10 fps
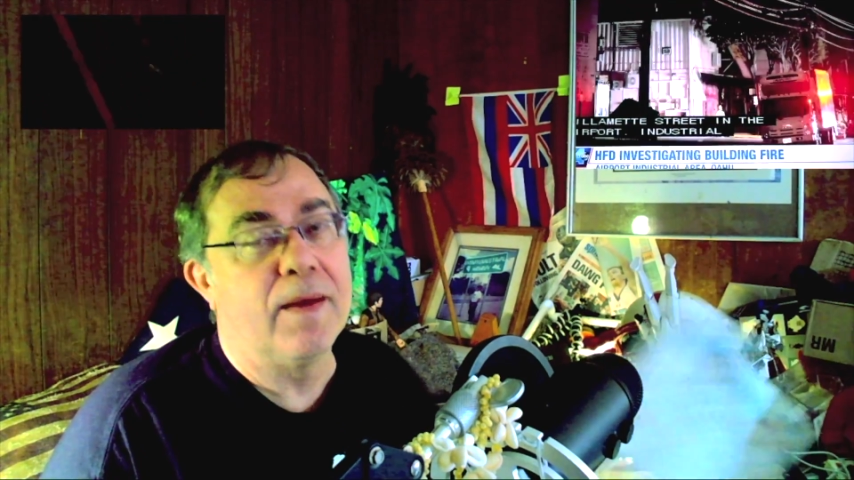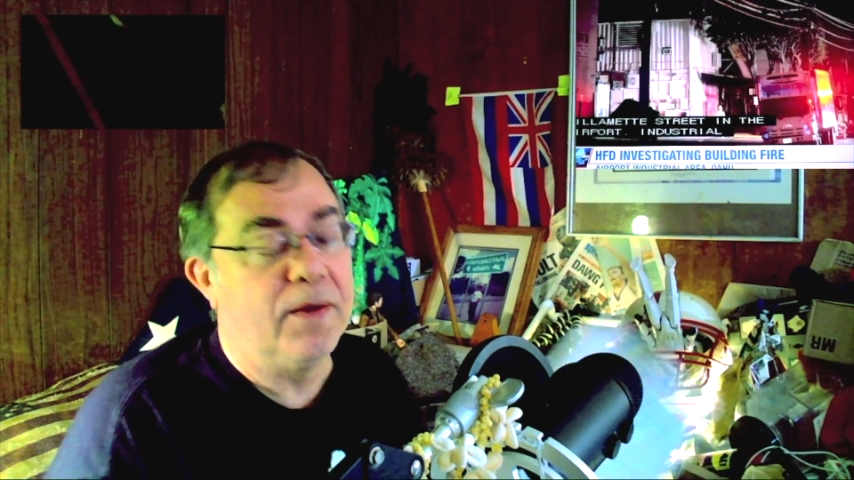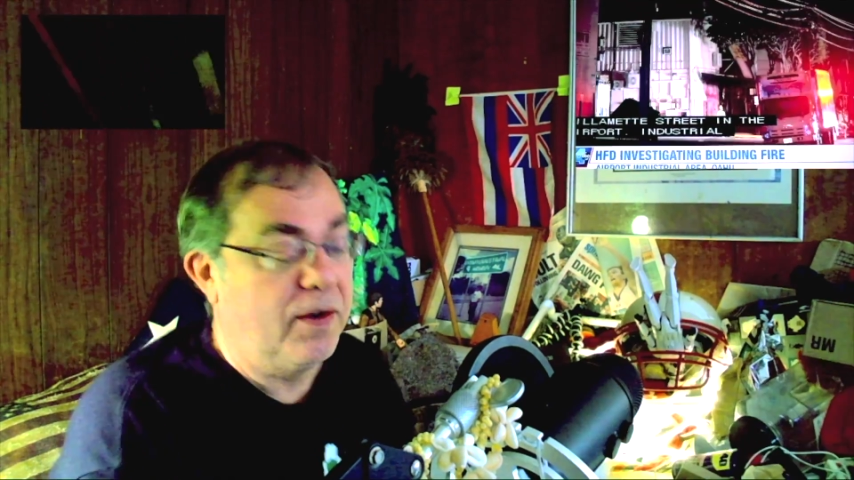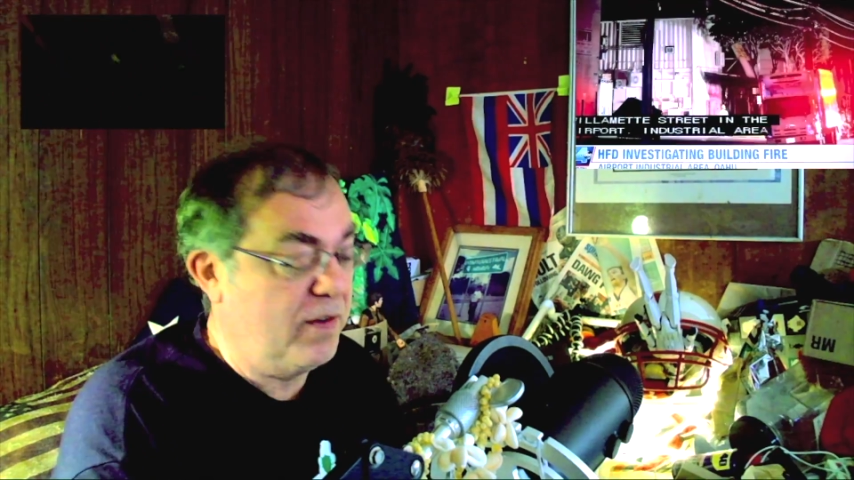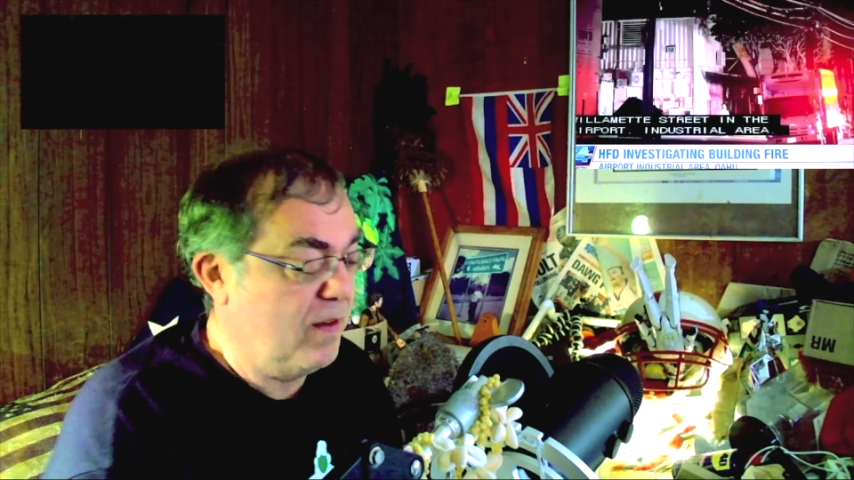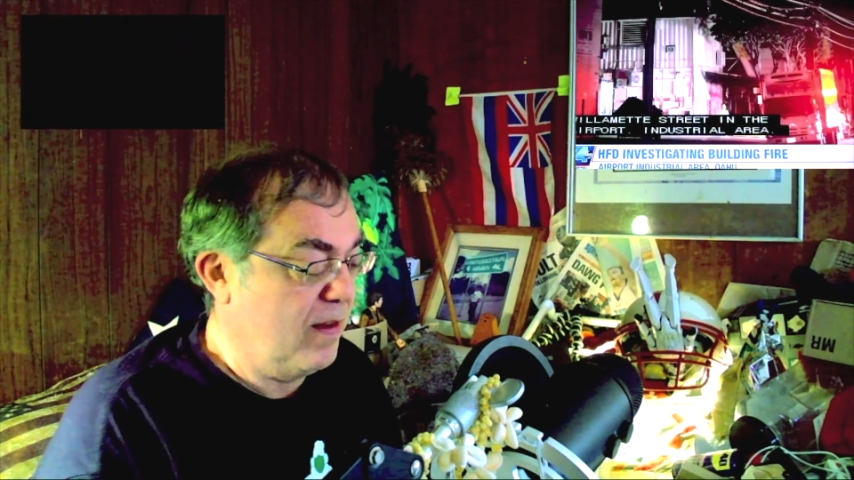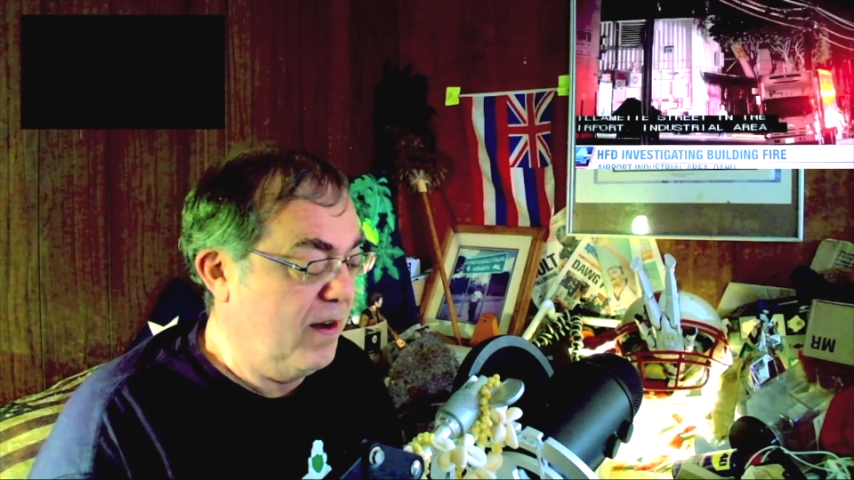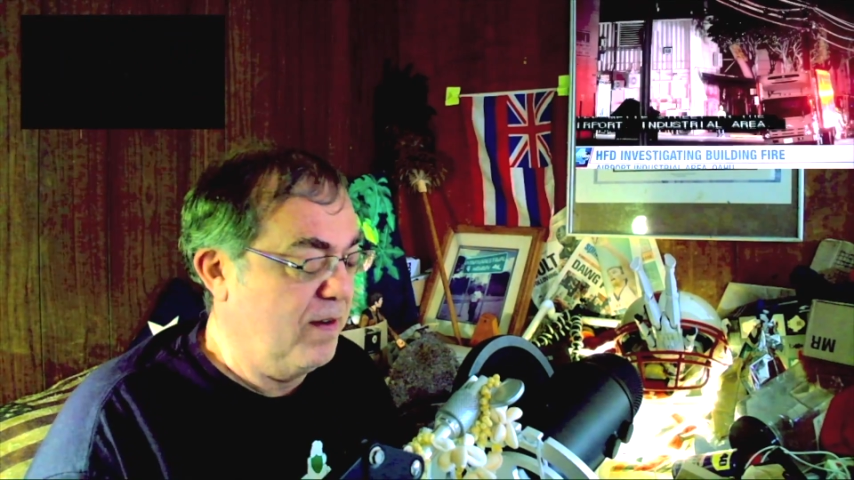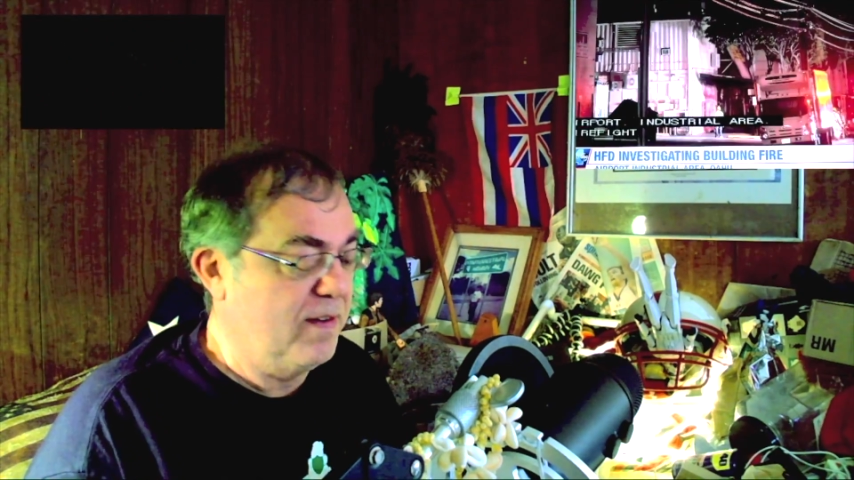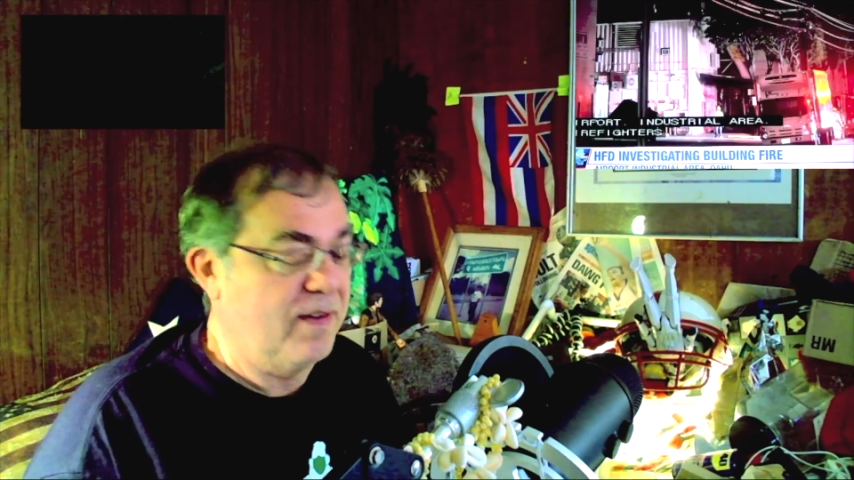Now, here's the
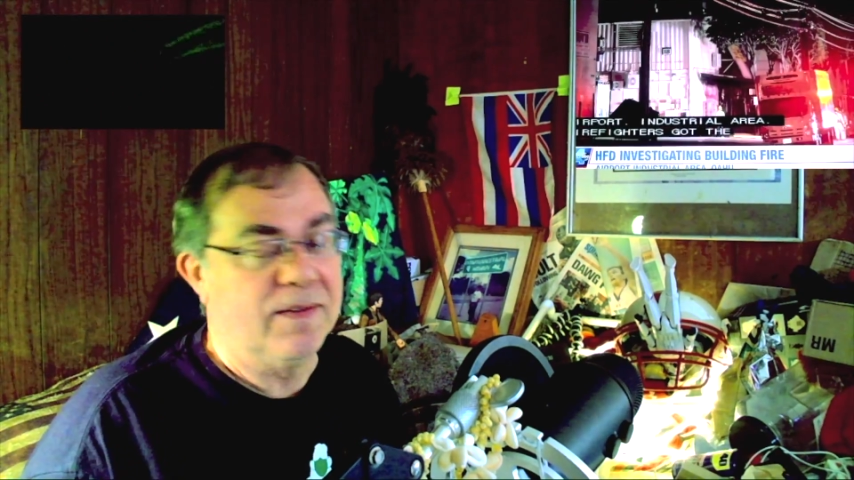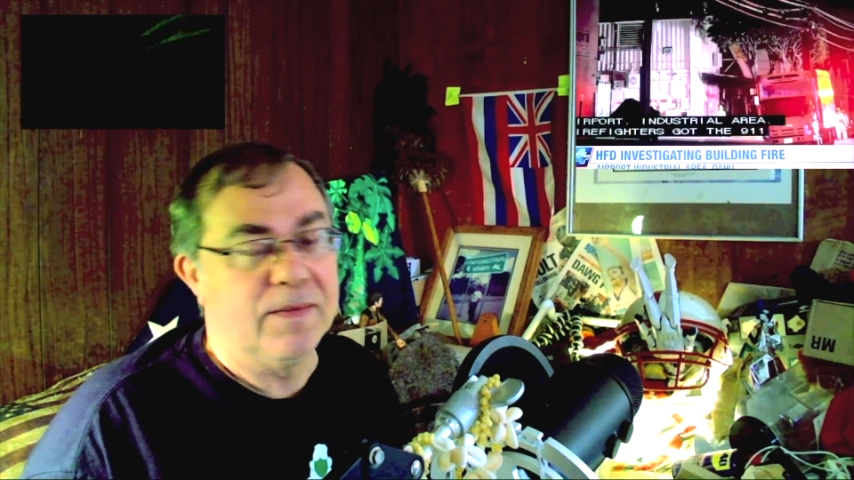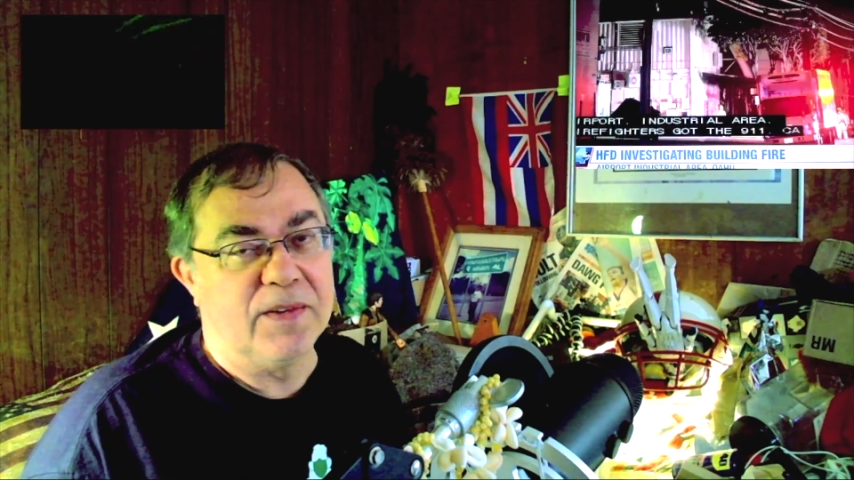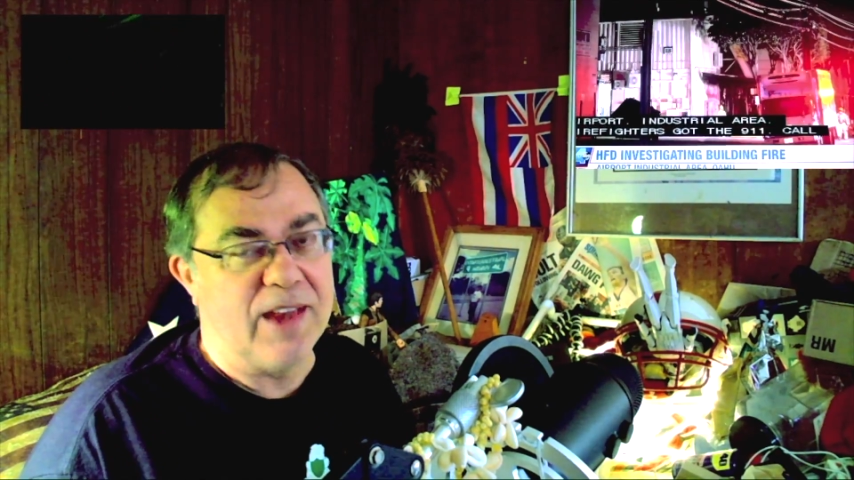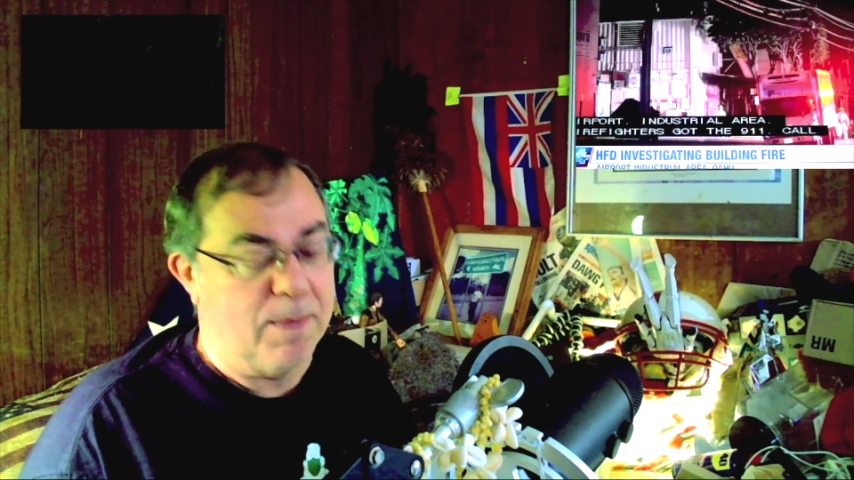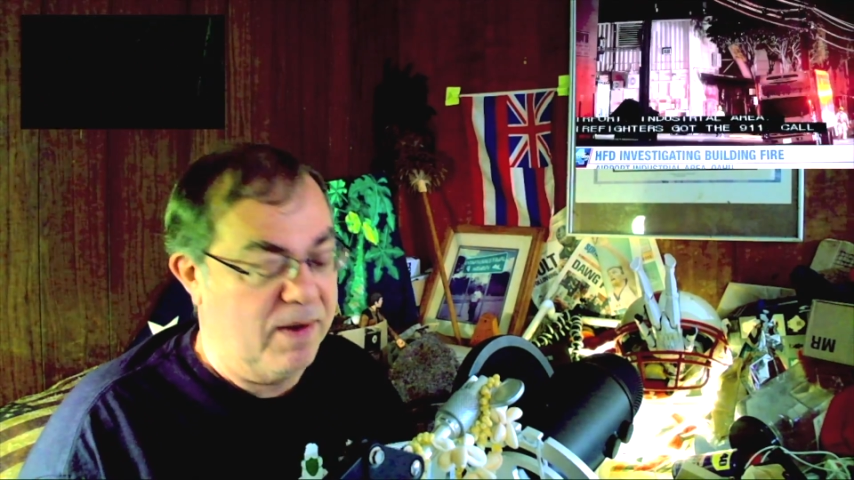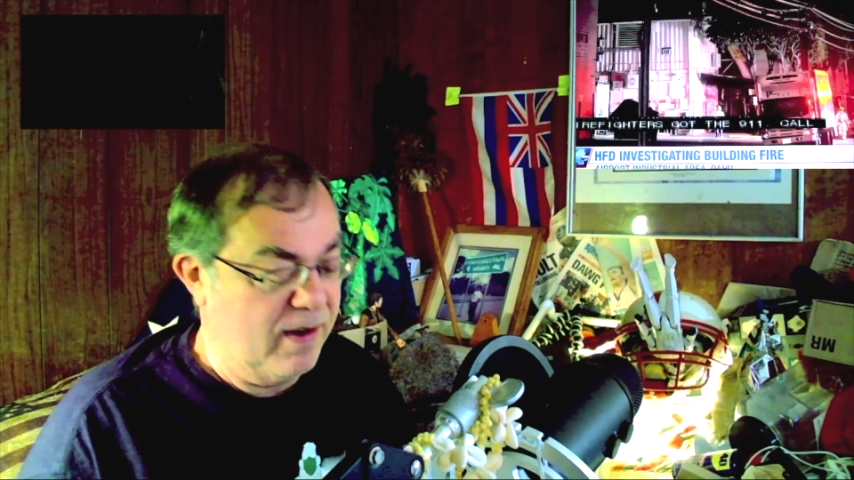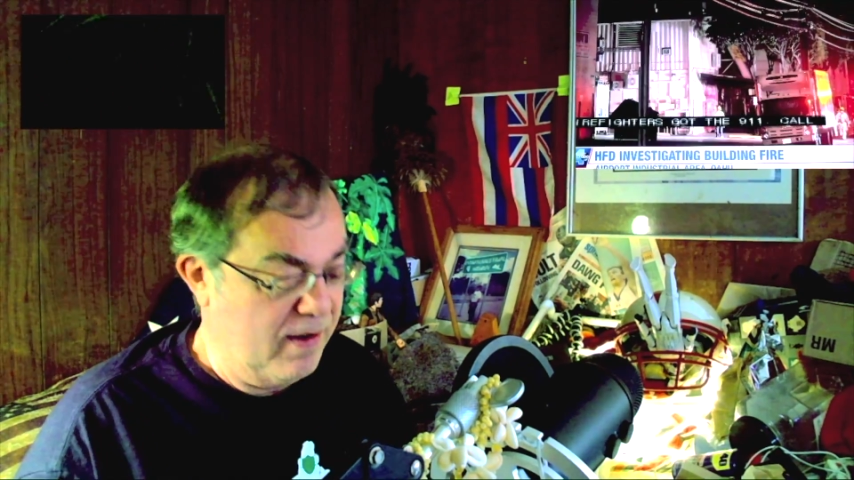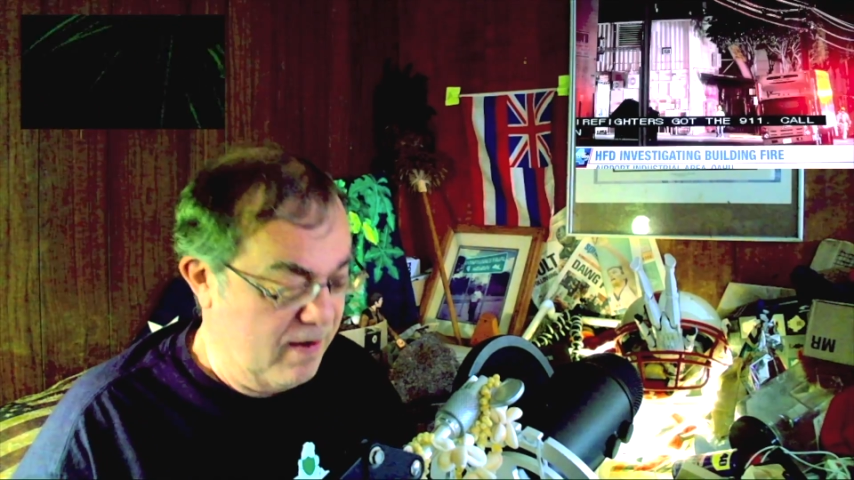here's what's happening,